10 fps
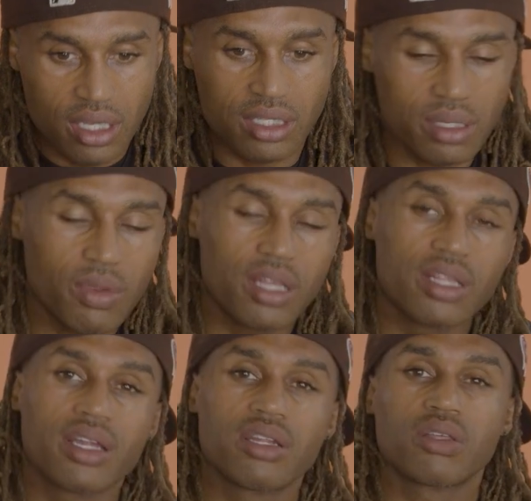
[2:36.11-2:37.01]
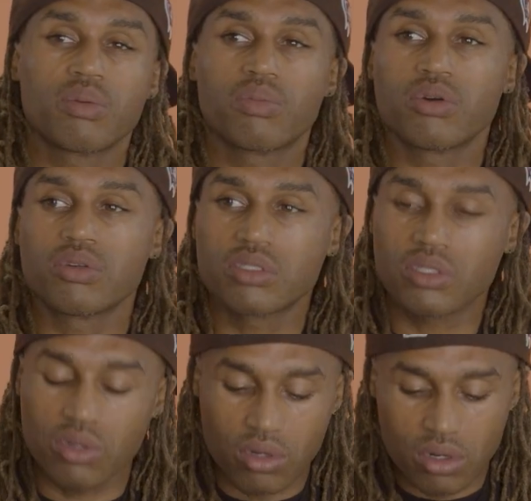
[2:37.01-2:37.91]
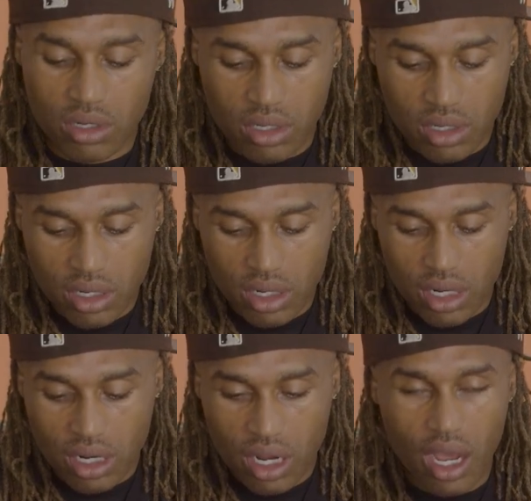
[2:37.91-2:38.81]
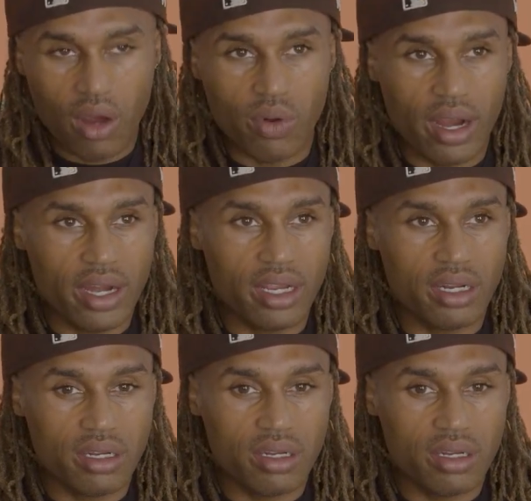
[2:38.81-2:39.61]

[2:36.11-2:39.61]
because mm. I'm not landing on the bolts or I'll ride it